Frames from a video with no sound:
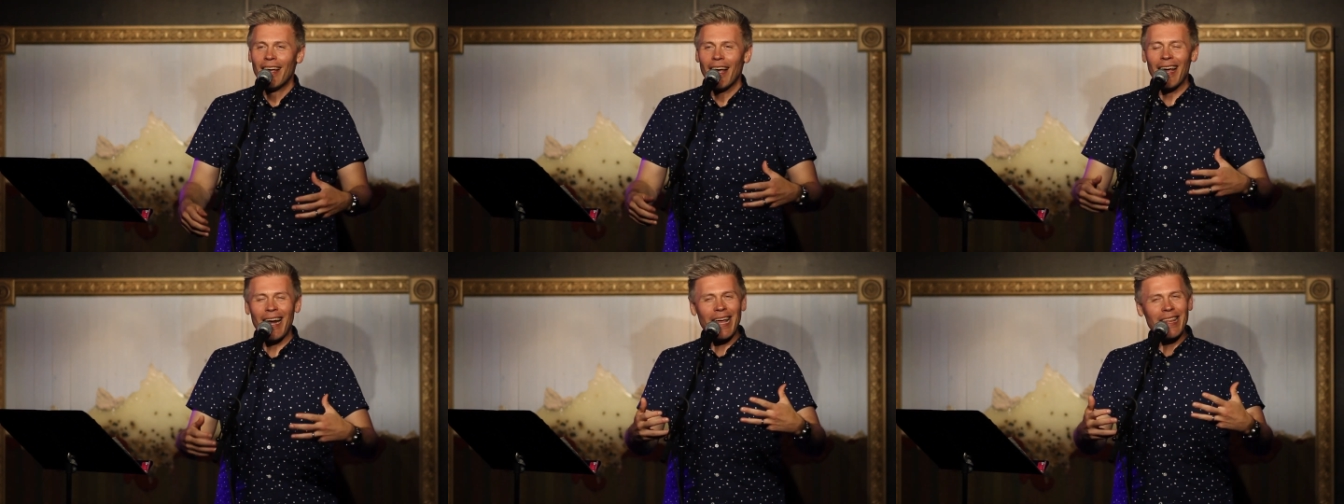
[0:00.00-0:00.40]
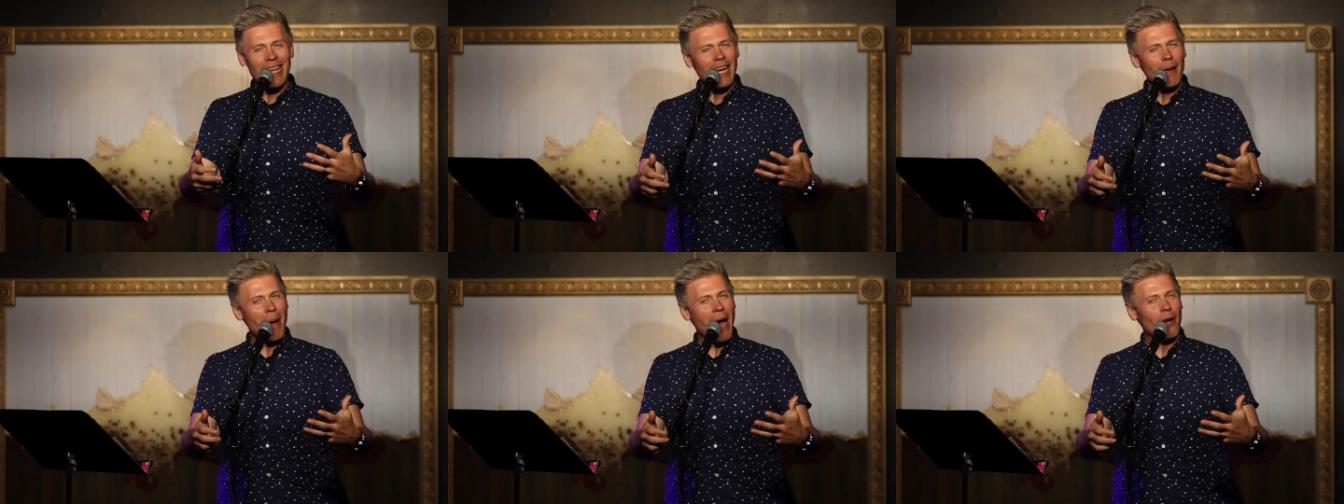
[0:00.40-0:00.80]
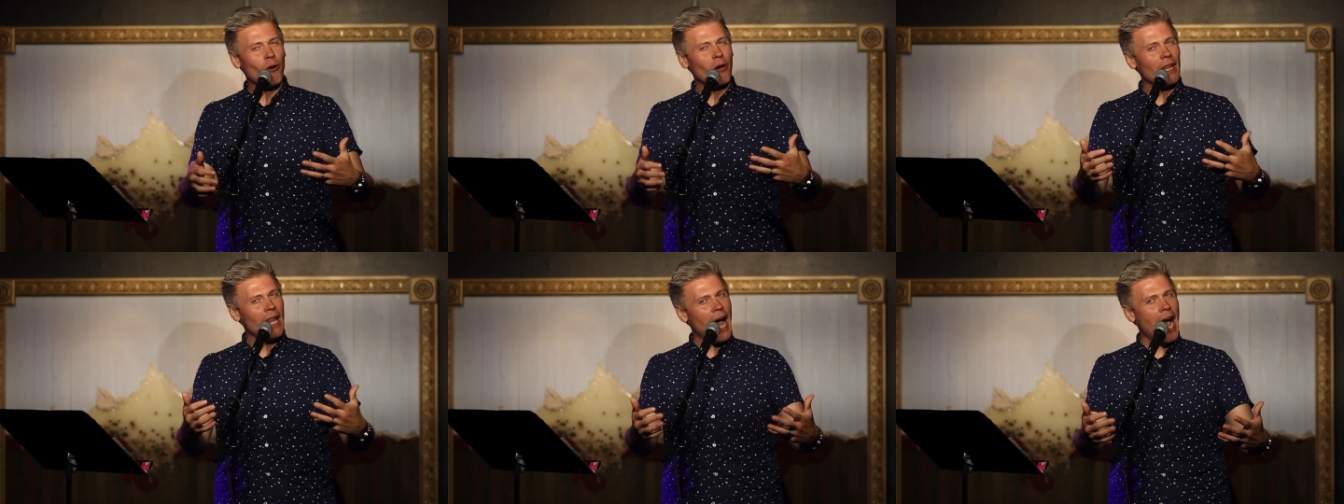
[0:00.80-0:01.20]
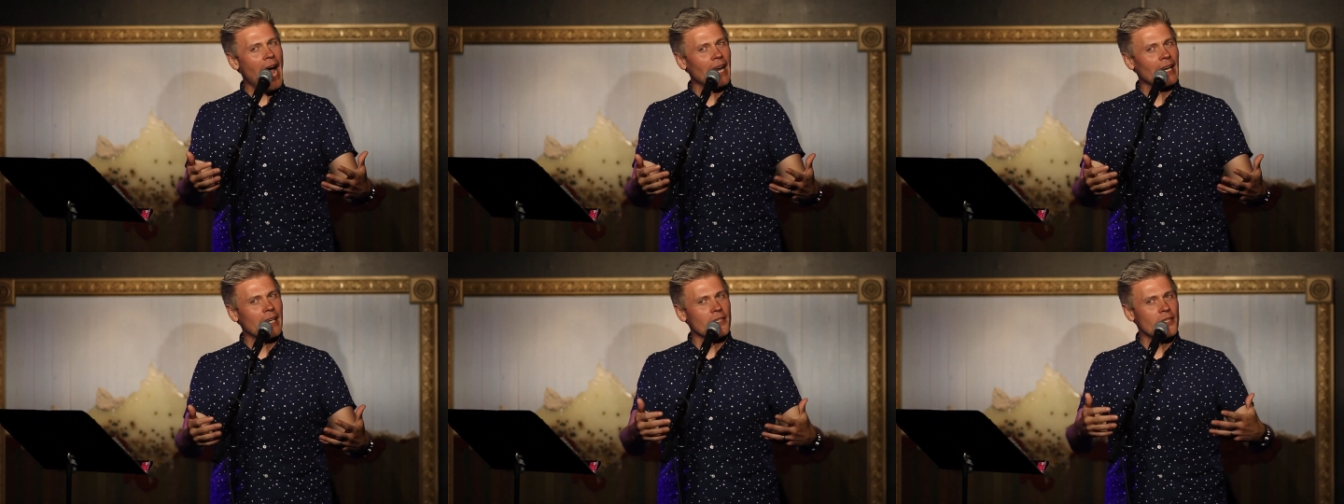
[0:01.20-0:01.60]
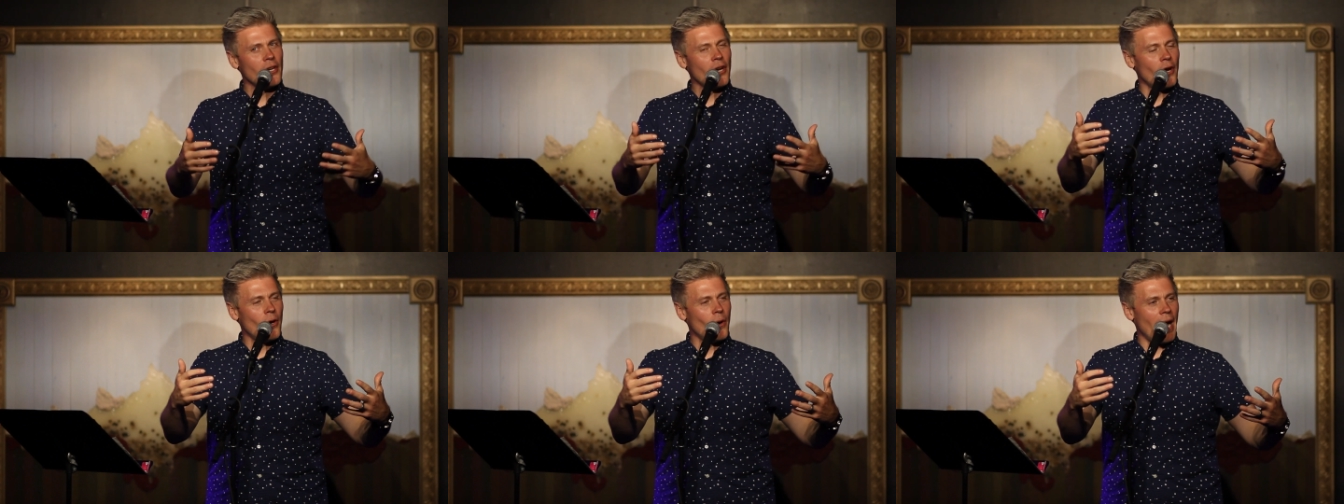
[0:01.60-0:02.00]
and I think about her a lot because you
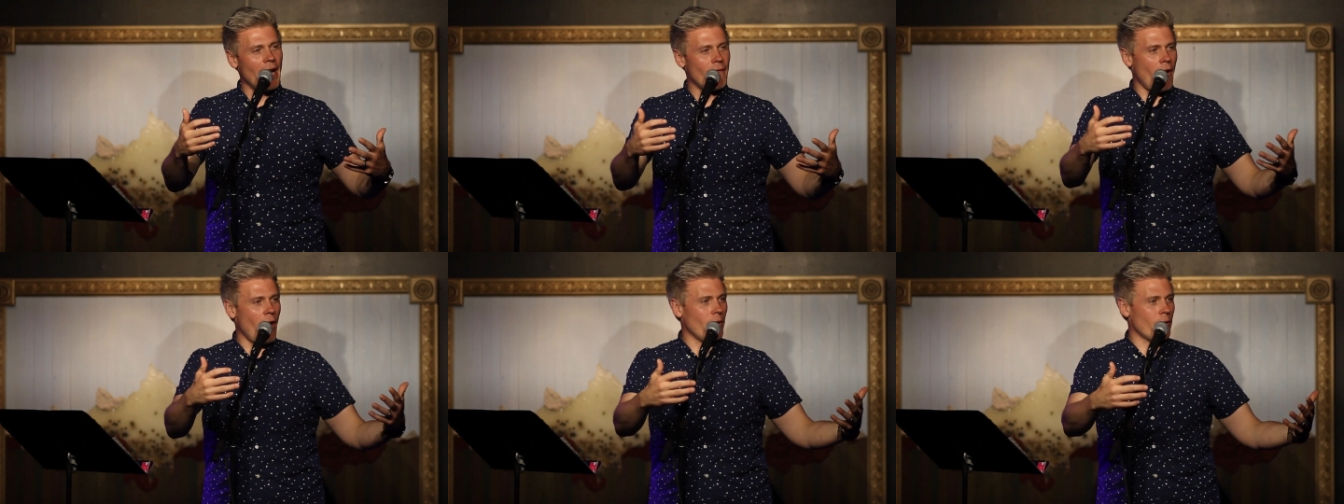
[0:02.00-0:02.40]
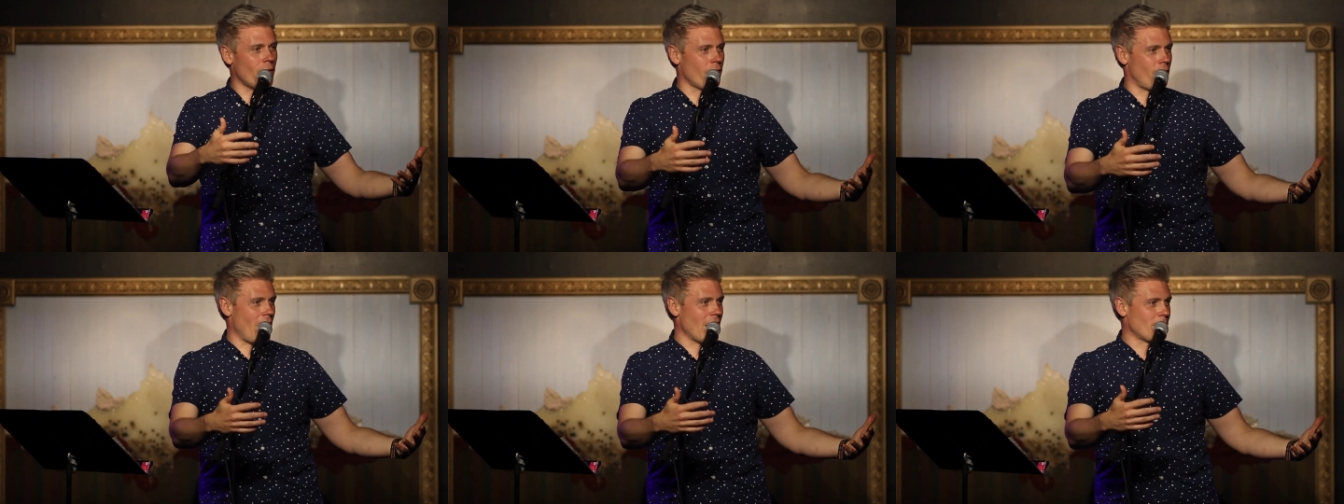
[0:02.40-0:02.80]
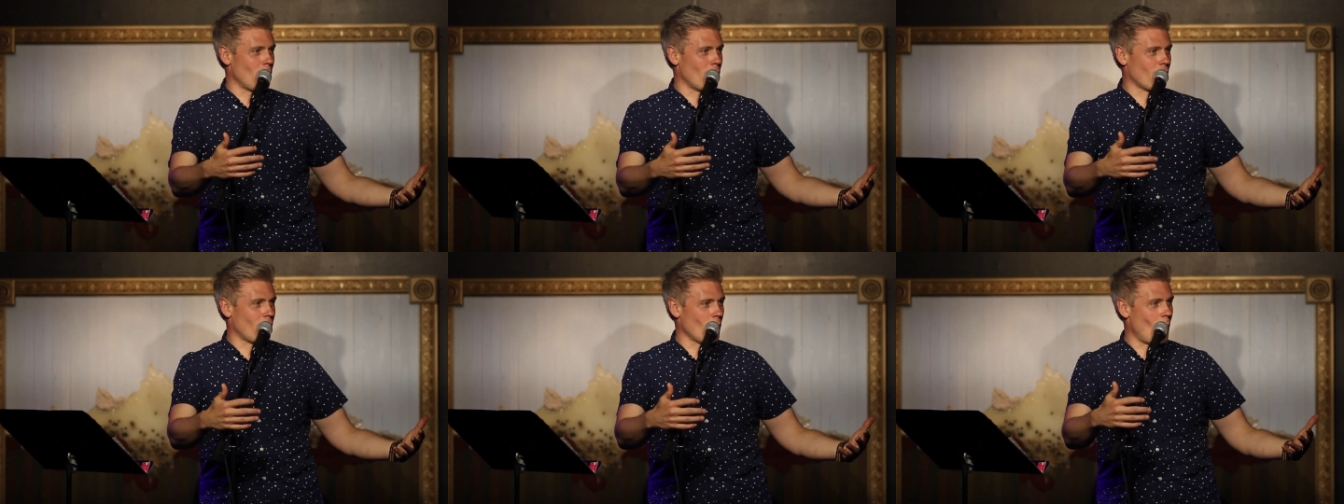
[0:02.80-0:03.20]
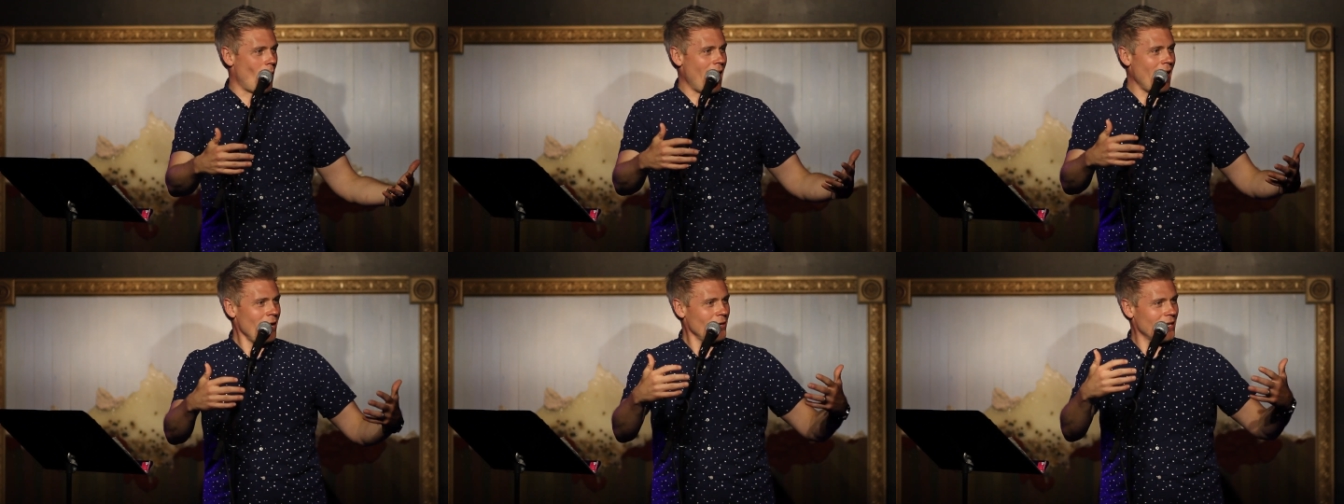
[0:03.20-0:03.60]
know I followed her on Facebook for a while,